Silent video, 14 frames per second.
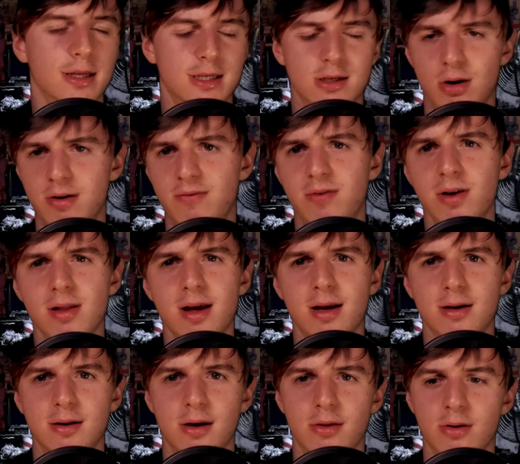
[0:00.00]
So I feel like
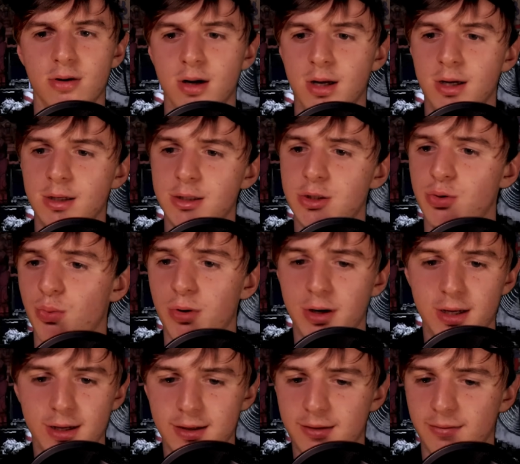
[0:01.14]
another
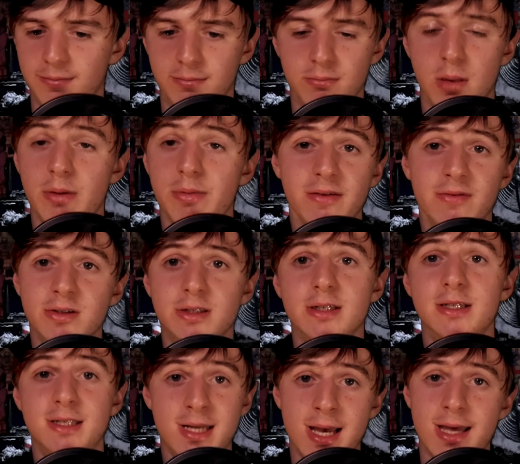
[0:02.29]
20 to maybe even
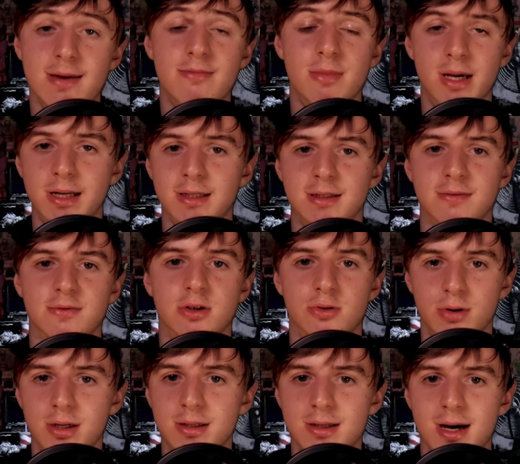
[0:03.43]
just 10 minutes of
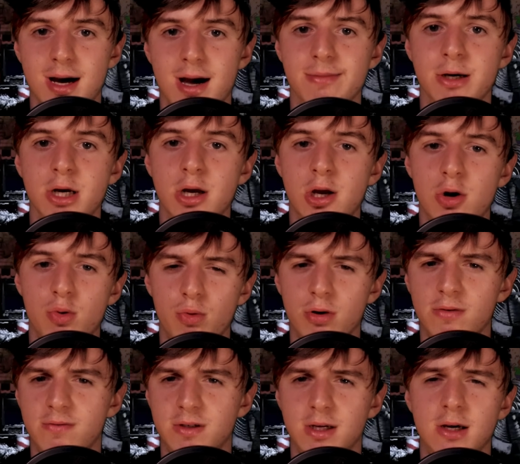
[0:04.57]
screen time would
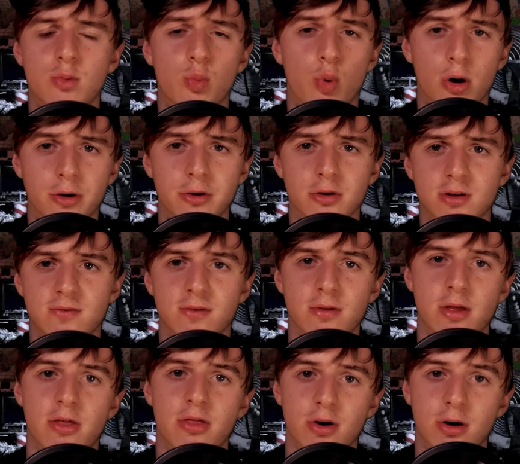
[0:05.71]
have done wonders for the
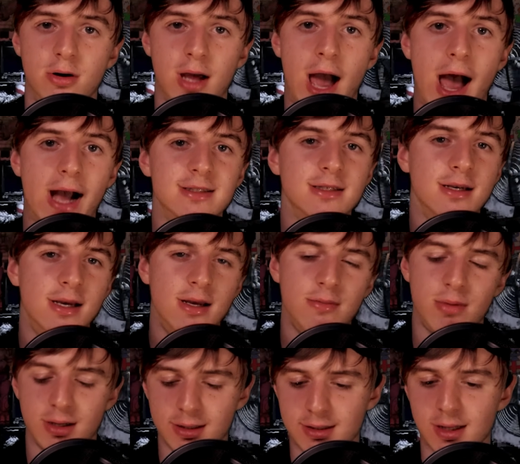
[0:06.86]
third act,
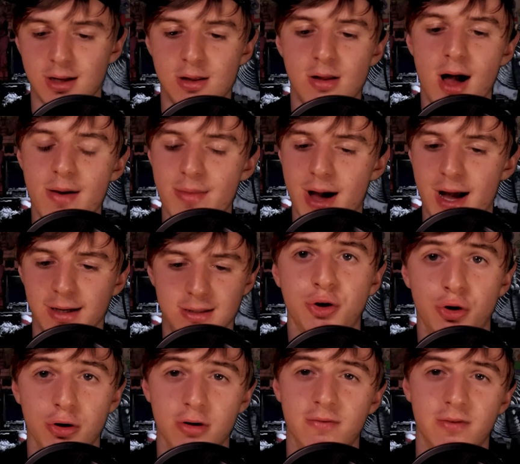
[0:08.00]
because the climax
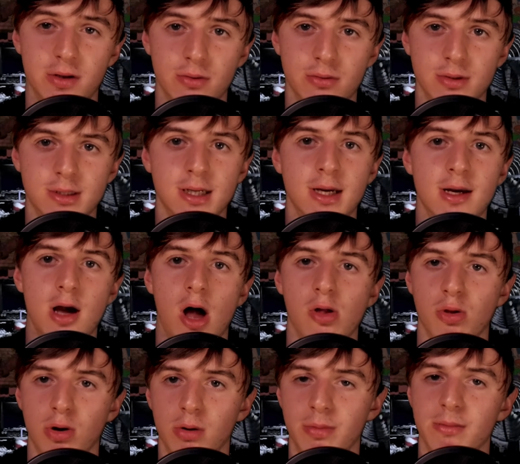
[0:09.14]
could have used a
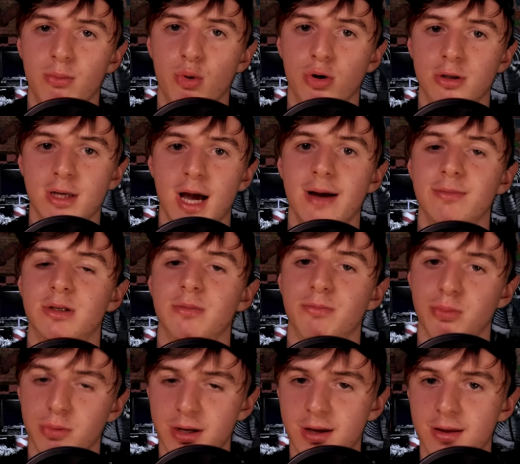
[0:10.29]
little bit more time to
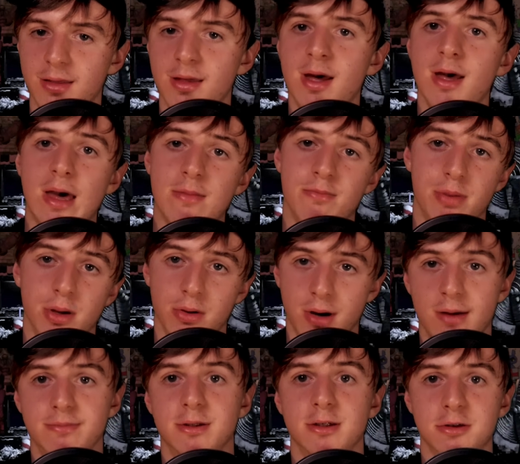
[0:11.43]
breathe and build
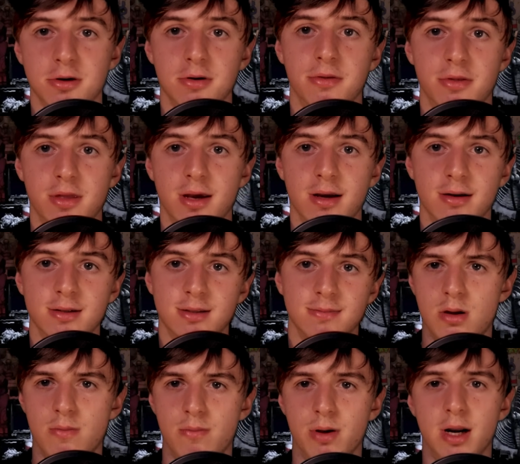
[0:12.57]
up to certain things.
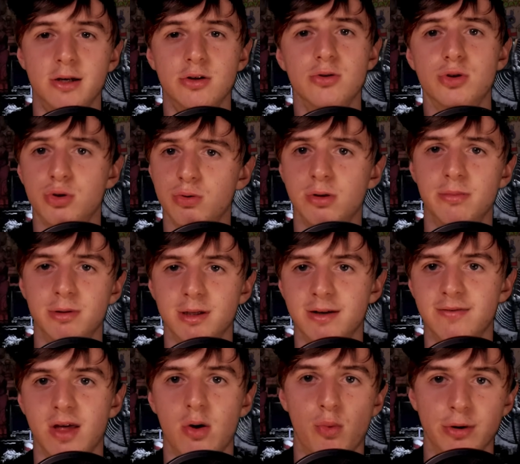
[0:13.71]
But I do truly believe
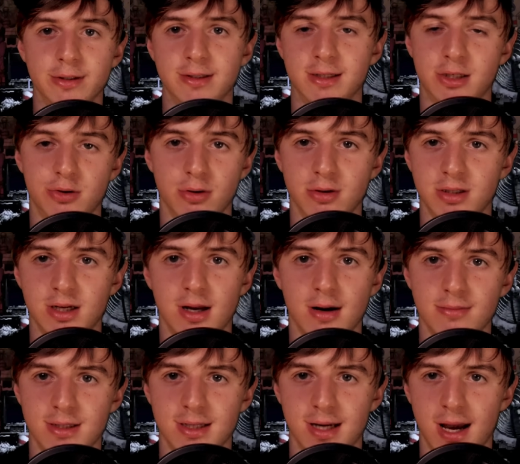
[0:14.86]
that once the trilogy
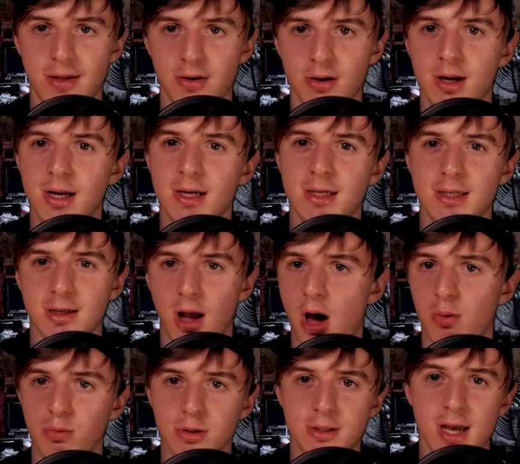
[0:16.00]
comes together, Scott
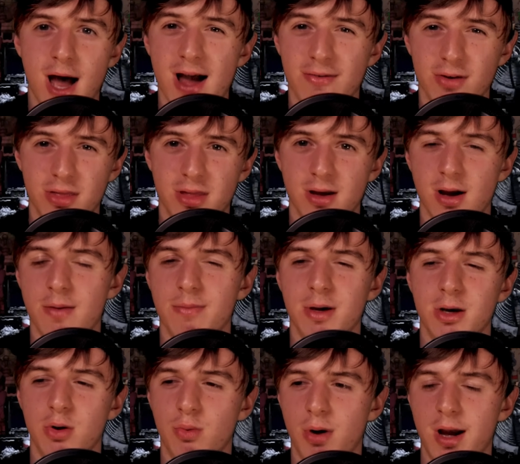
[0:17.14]
will tie everything up in
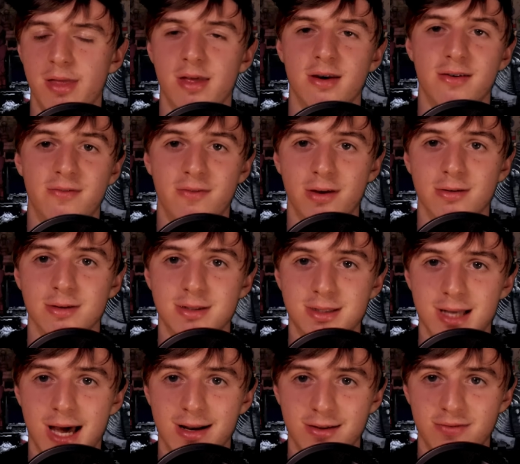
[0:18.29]
a way that feels
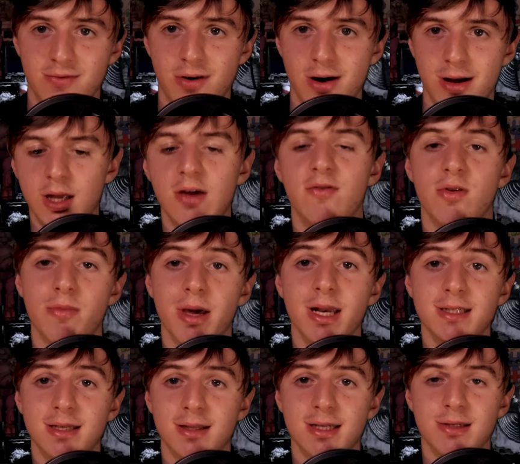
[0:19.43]
satisfying. If you made it
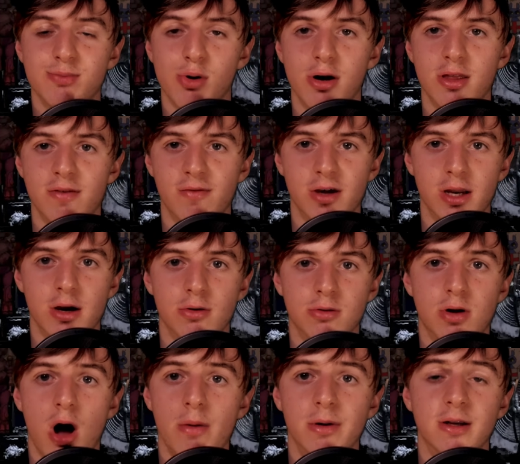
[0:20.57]
to this point in the video,
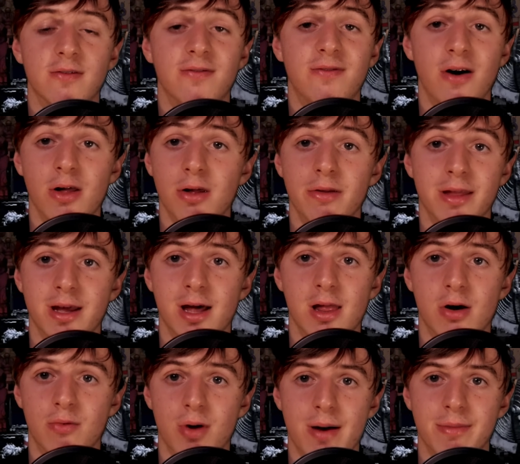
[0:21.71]
comment "follow the yellow
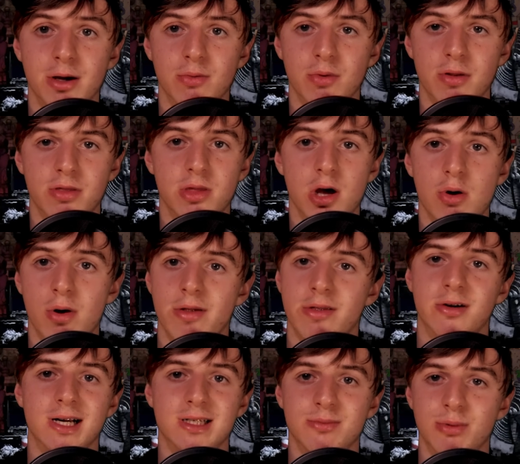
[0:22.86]
rabbit" with no other
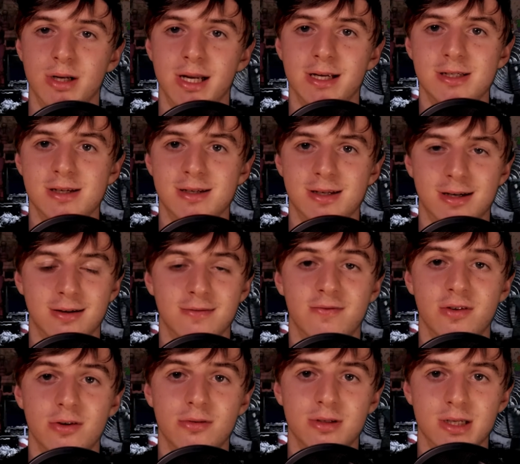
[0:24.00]
explanation to
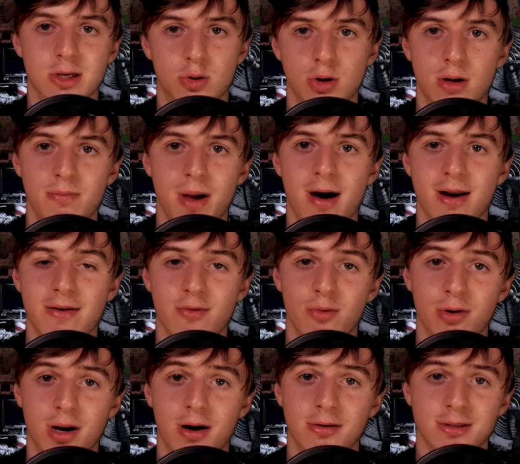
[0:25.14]
confuse and creep out
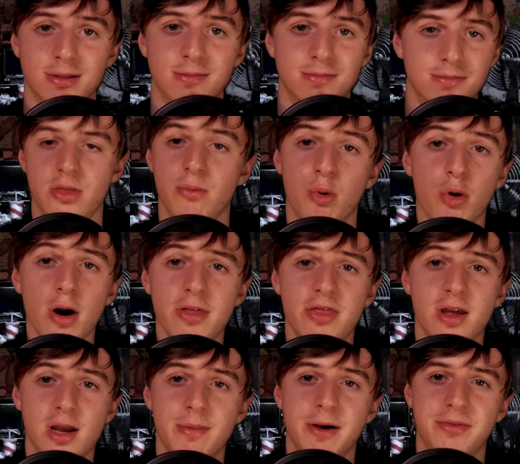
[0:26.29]
everyone else. The more I
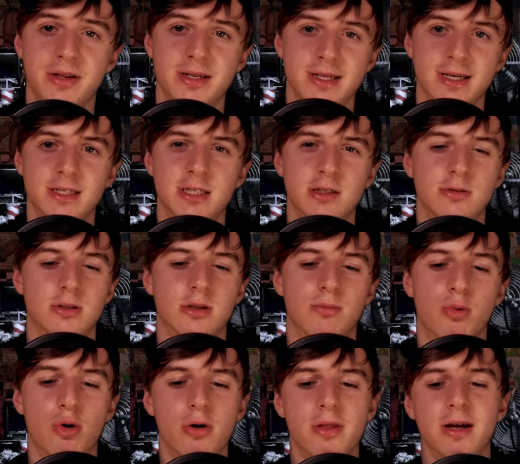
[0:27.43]
think about these issues, the
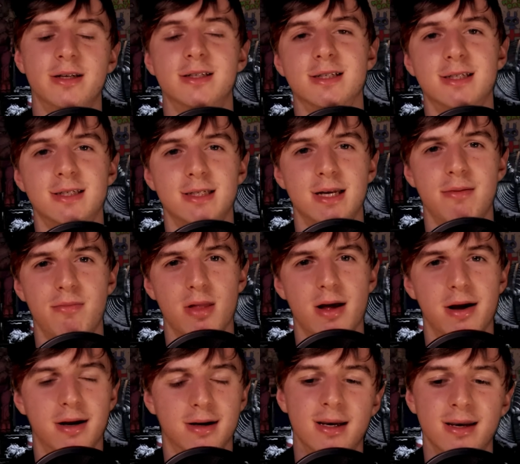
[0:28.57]
more they just seem
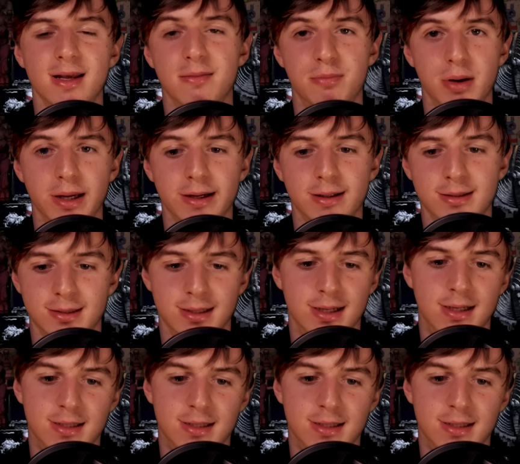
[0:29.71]
like nitpicks.